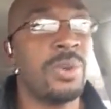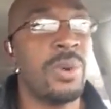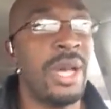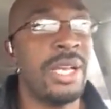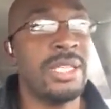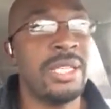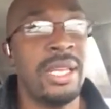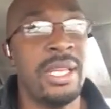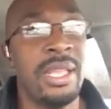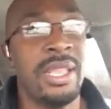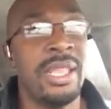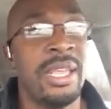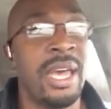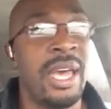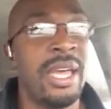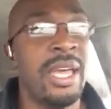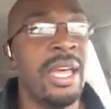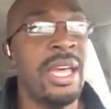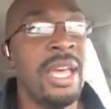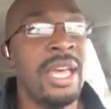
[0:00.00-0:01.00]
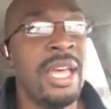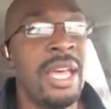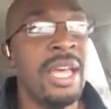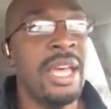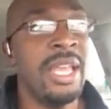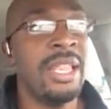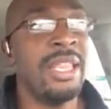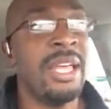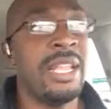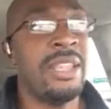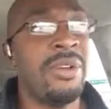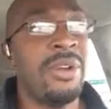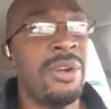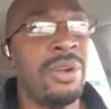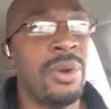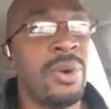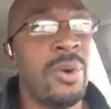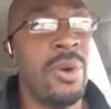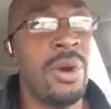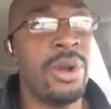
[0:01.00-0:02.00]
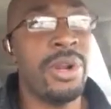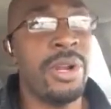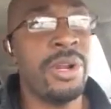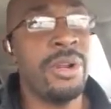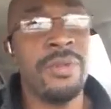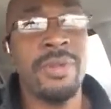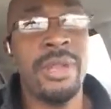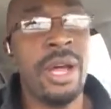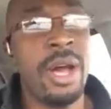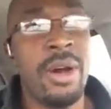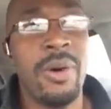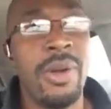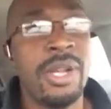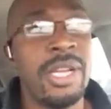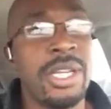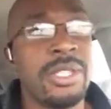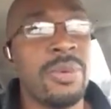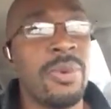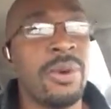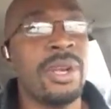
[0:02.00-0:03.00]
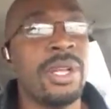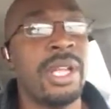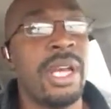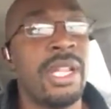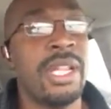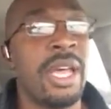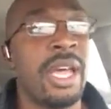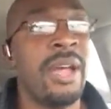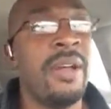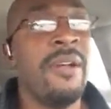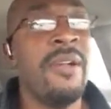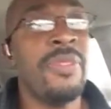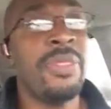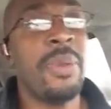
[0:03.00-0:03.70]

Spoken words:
twice that they're in a corner? No, it doesn't work like that.